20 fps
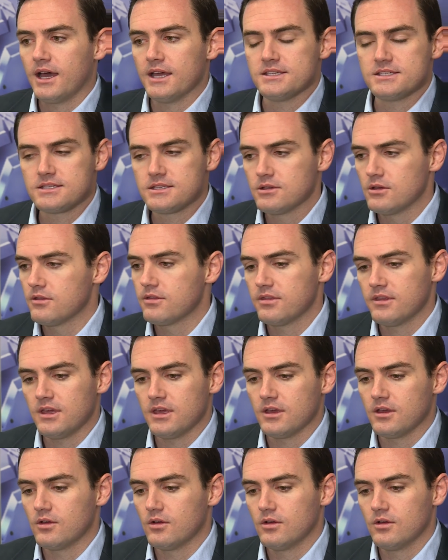I still
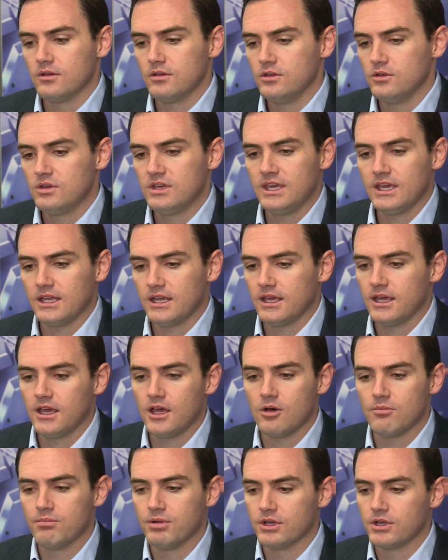think you can't
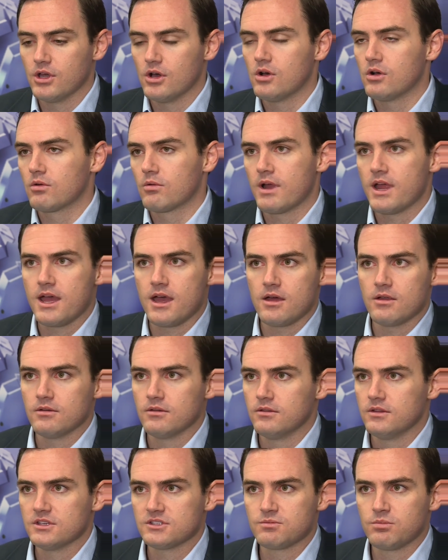help but go around
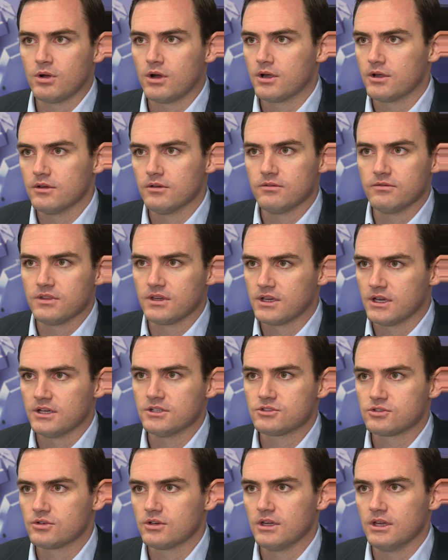this part of the
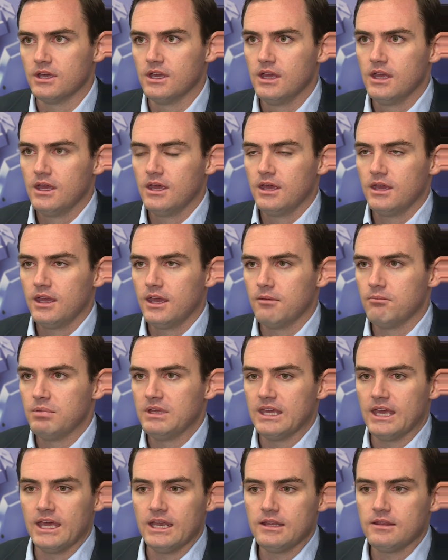country and
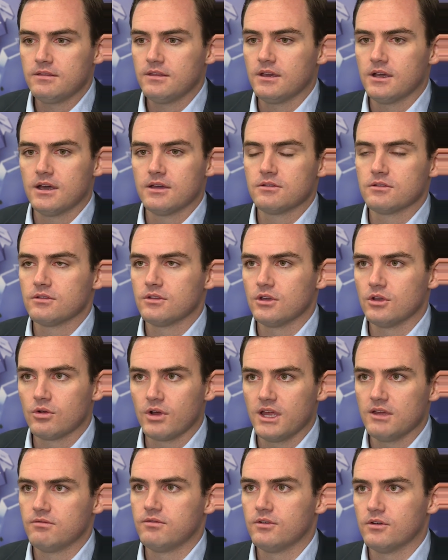be anything other than
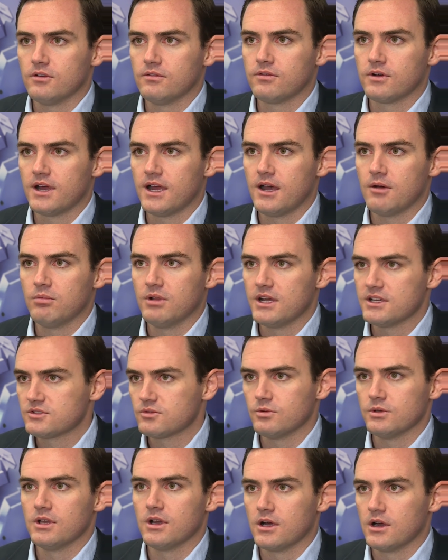grateful for how blessed
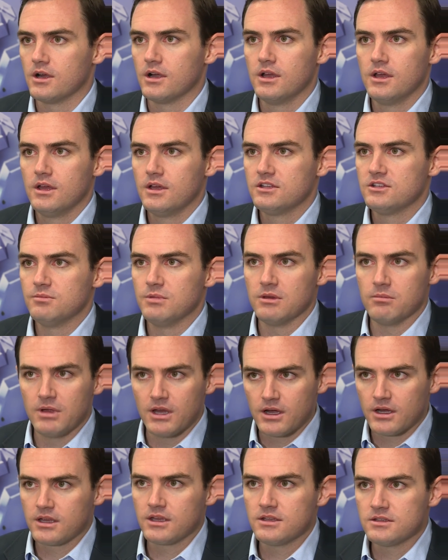we are to be
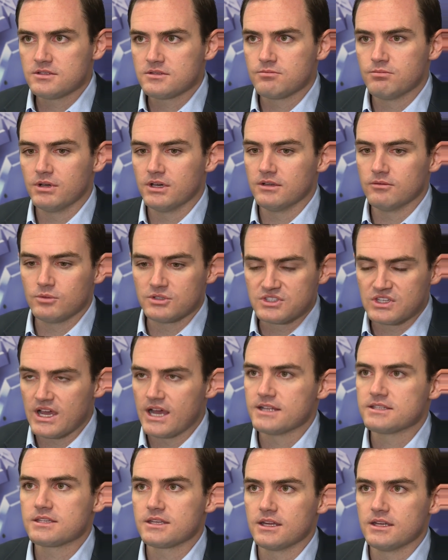Americans, but
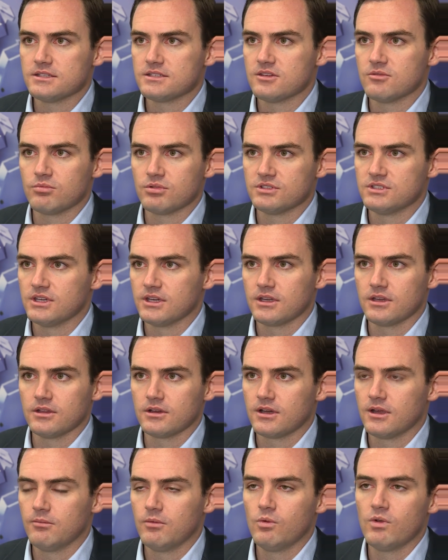Wisconsinites in particular.
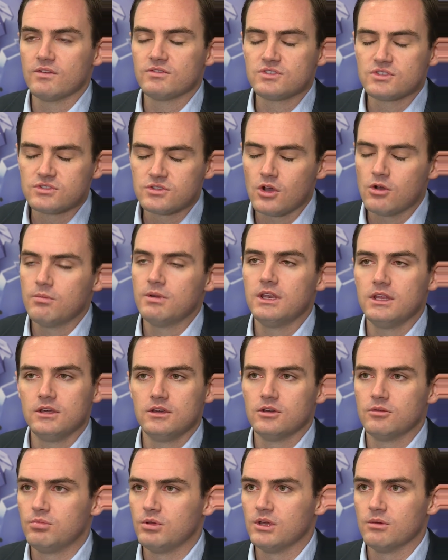I mean, we have so many
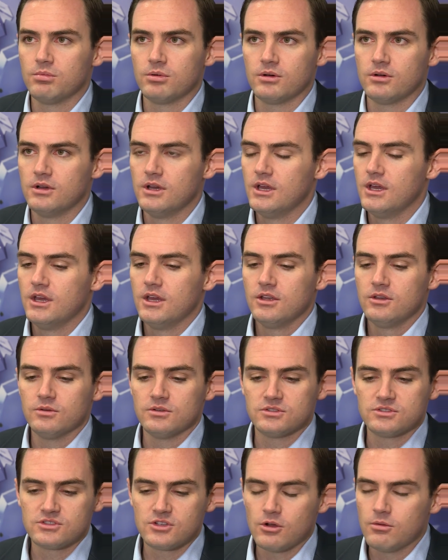good people doing
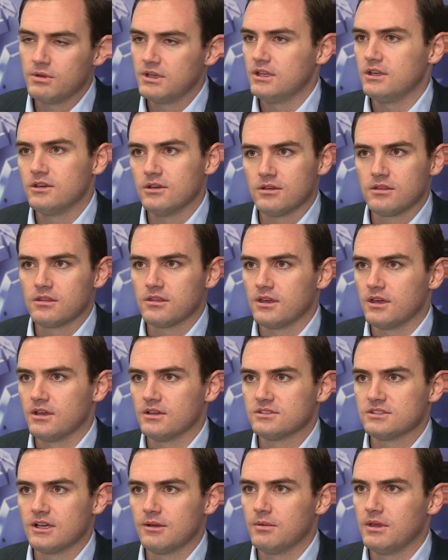so many good
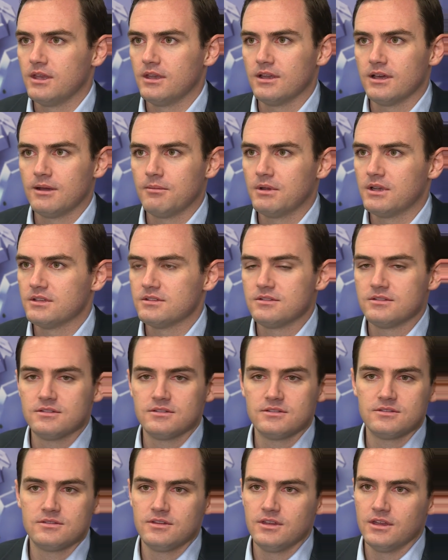things. I mean, I'm gonna,
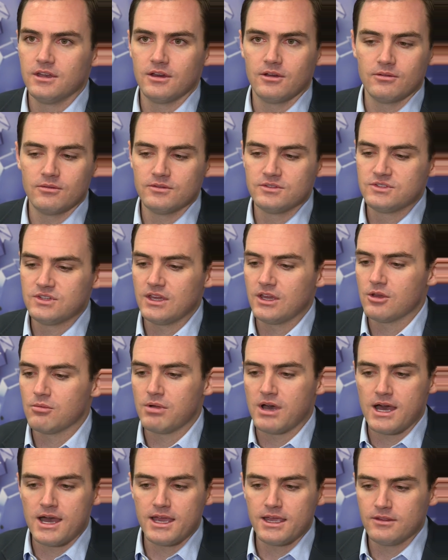you know, say
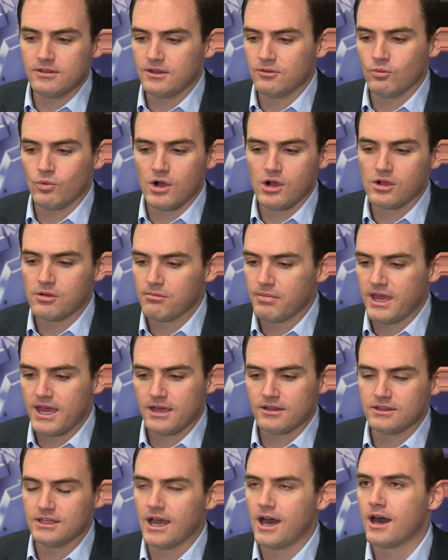goodbye and then welcome
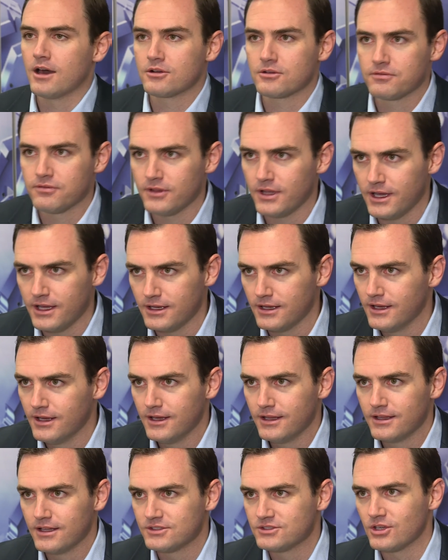back the honor flight
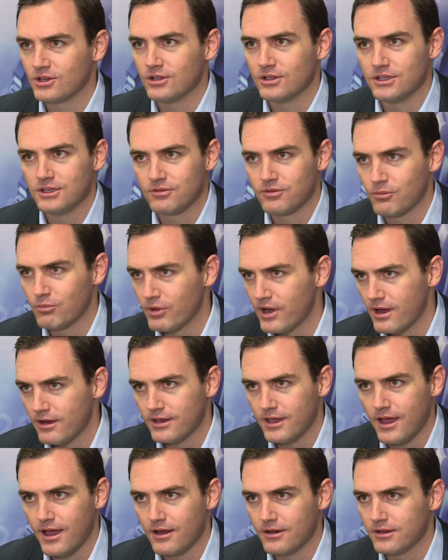that's gonna leave from Brown
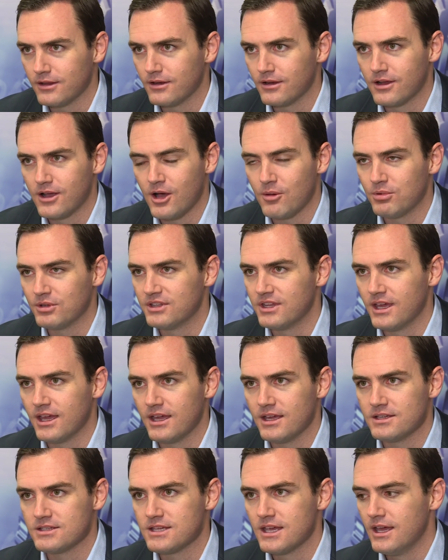County in a couple
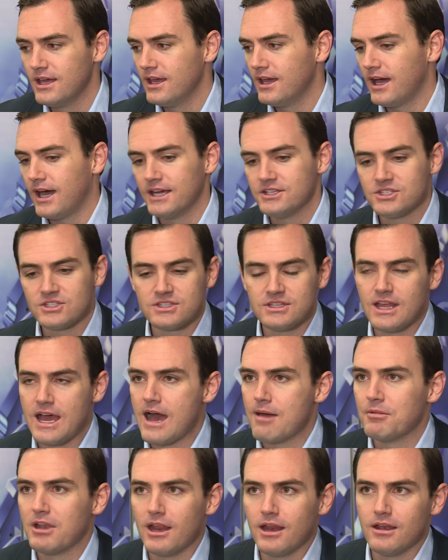days. I just
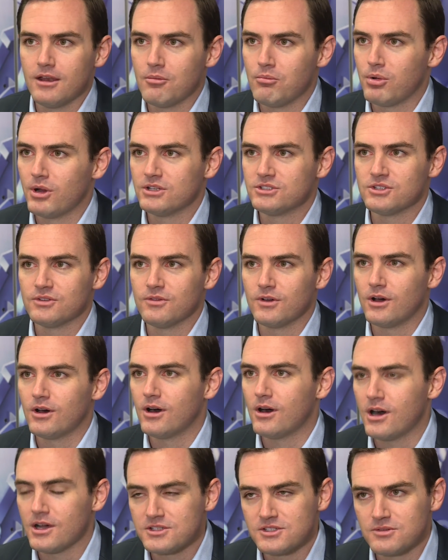nominated a bunch of
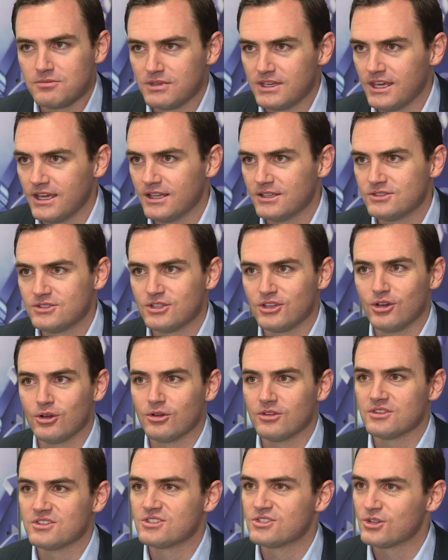awesome kids to go to
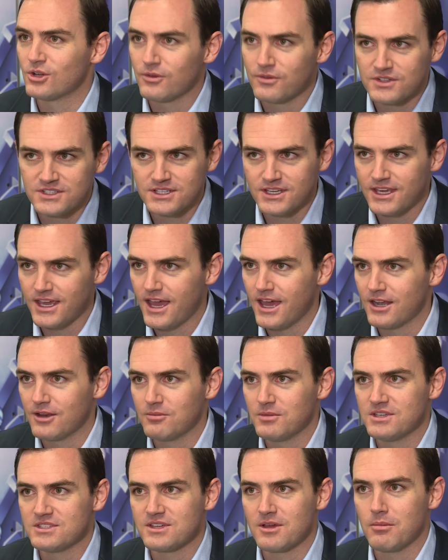the service
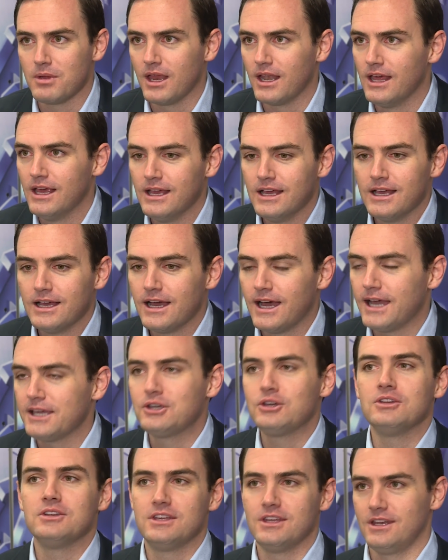academies. I mean, I
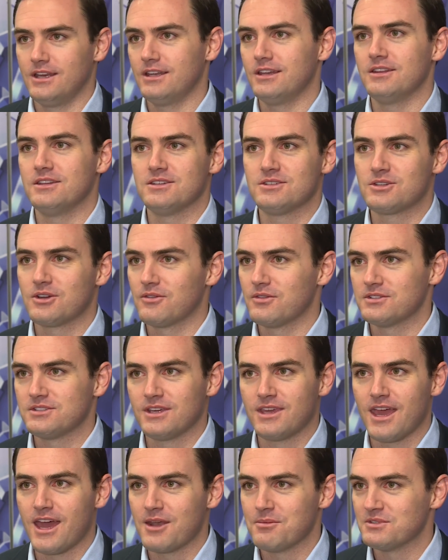couldn't get into these service
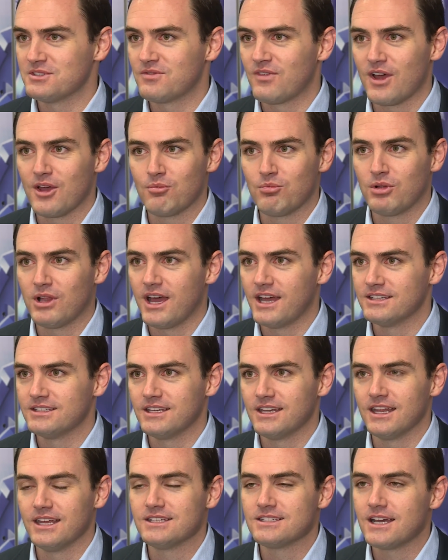academies if I applied
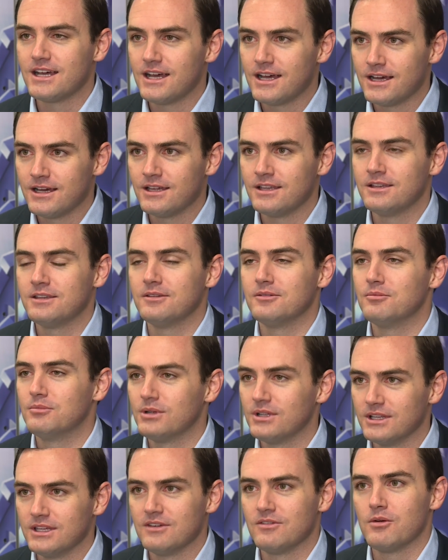today. It's
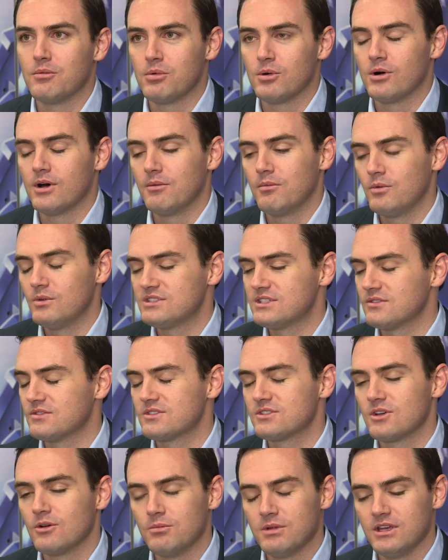unbelievable. I mean, we just have
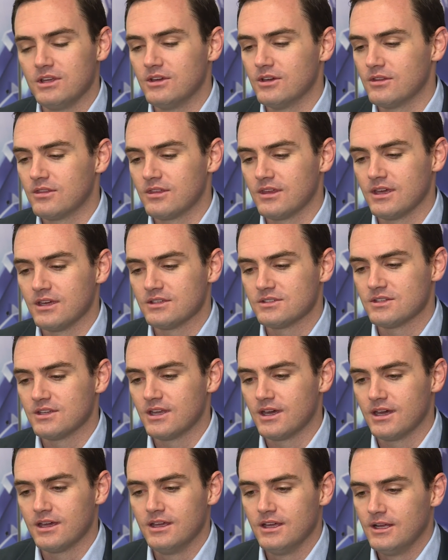so many good things, and
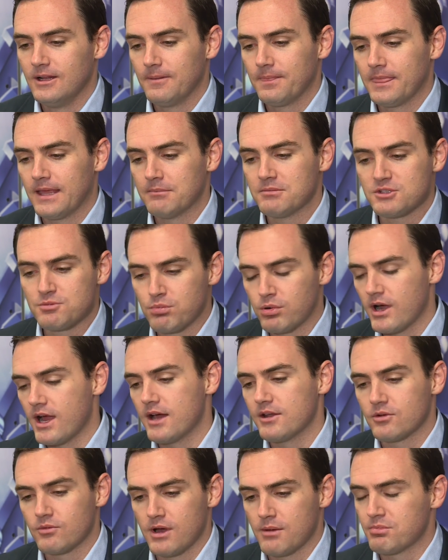I'm just
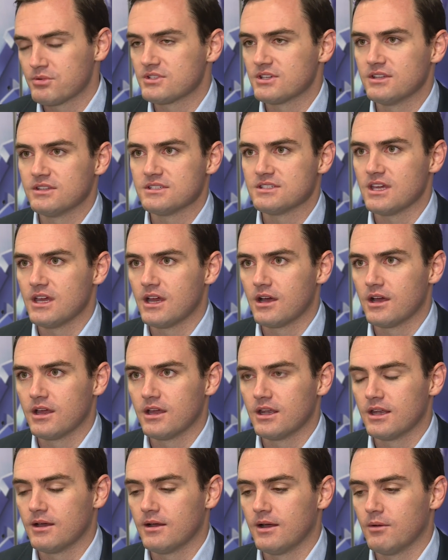proud to represent this area,
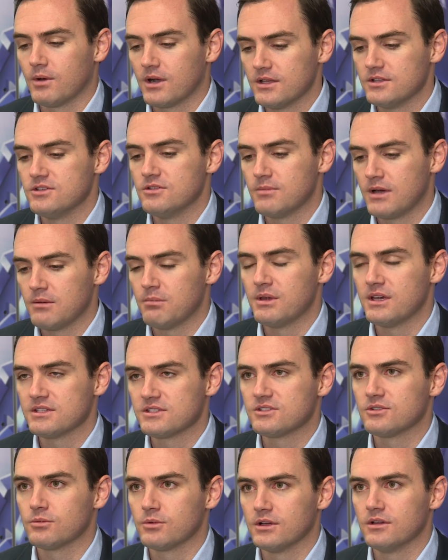and I wanna do my best
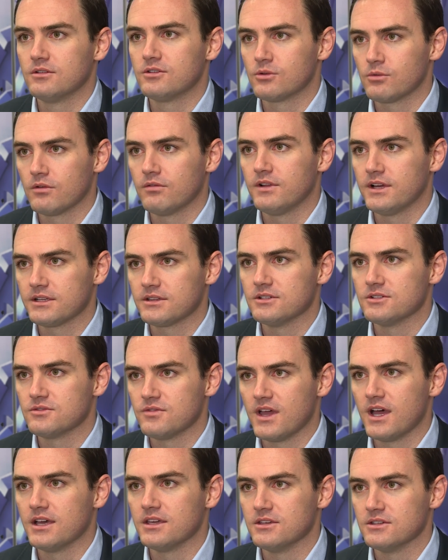to reflect those
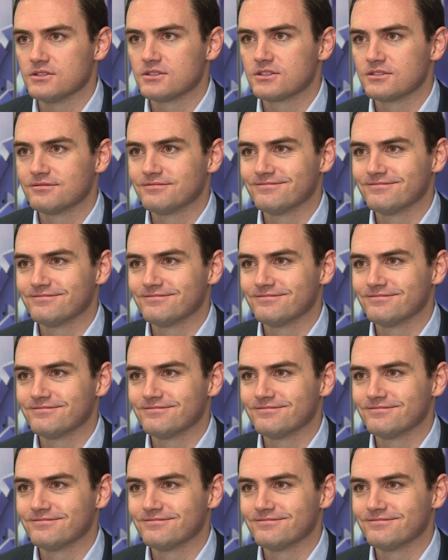values.